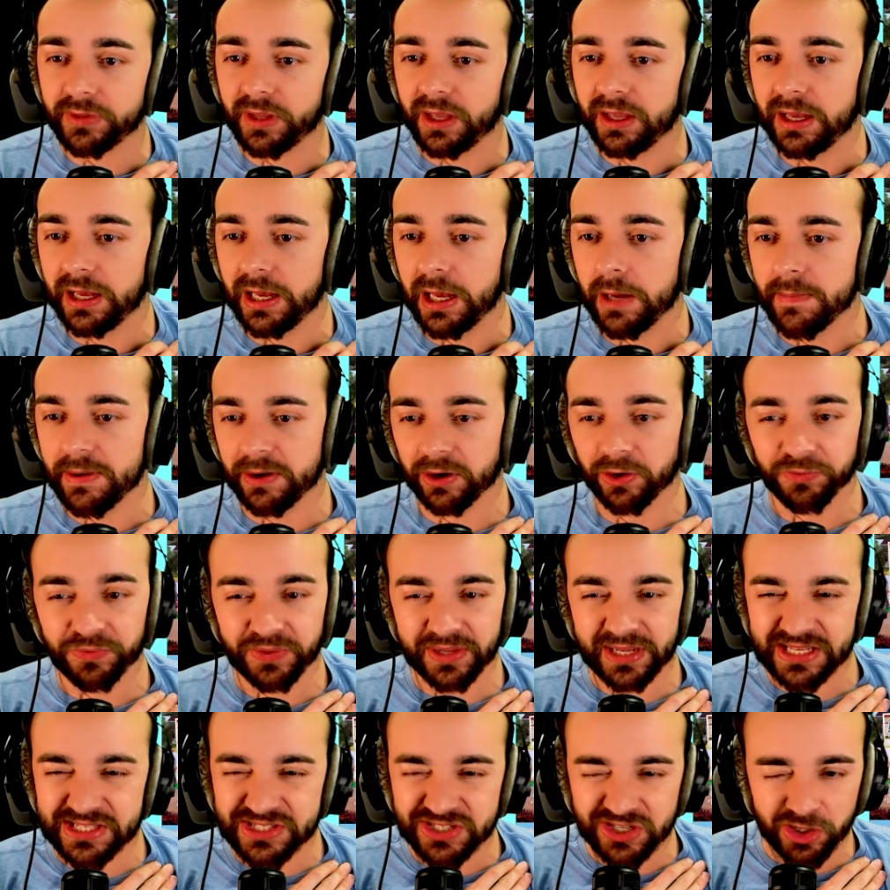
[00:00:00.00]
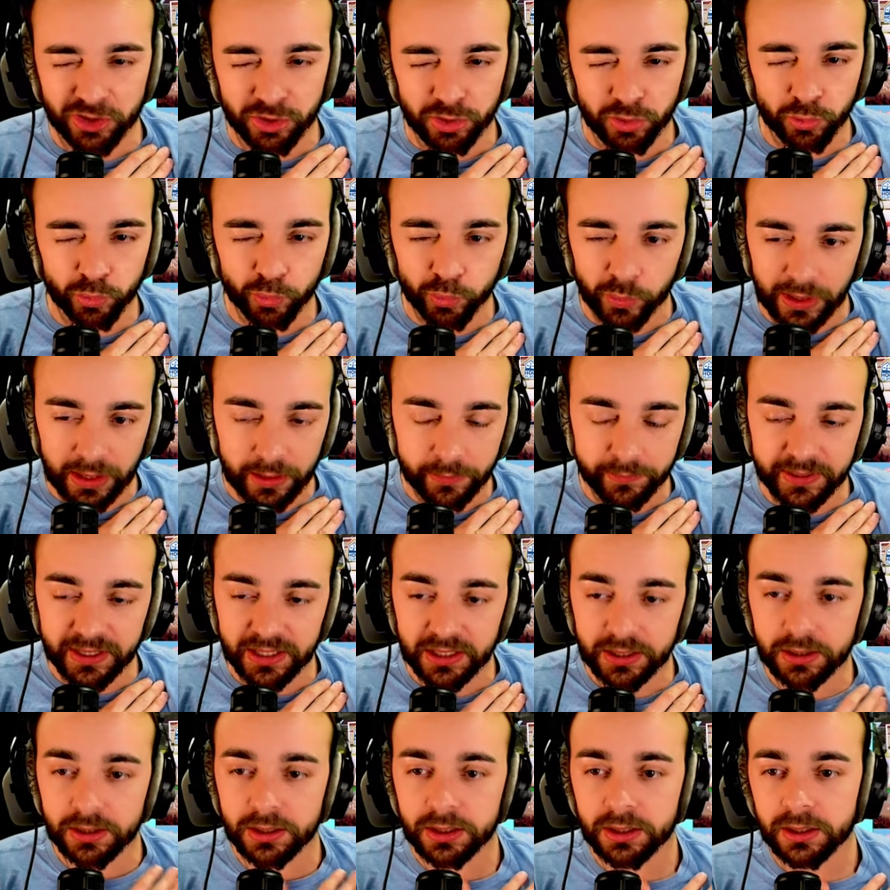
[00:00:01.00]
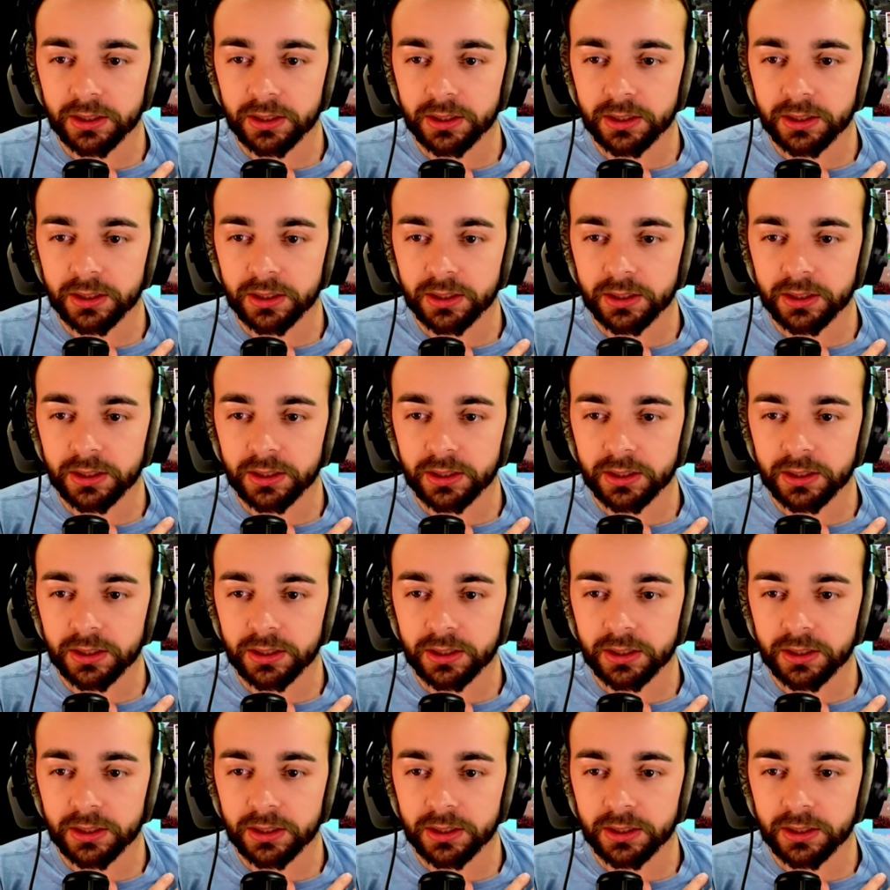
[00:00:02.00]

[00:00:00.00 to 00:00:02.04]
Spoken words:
I don't think it's underwhelming,